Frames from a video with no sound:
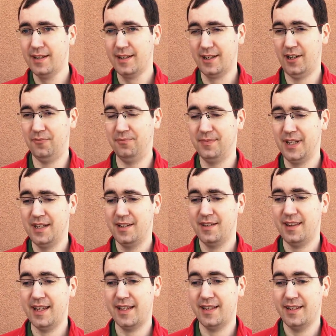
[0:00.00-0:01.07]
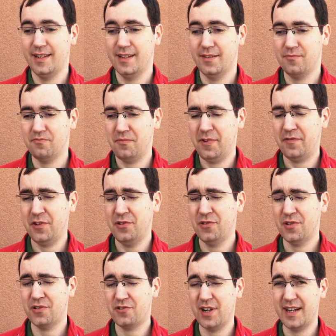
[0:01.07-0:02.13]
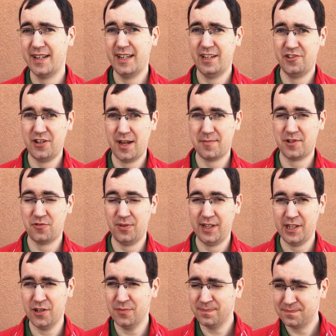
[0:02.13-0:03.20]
Um, like, if you're trying to get a job at Twilio,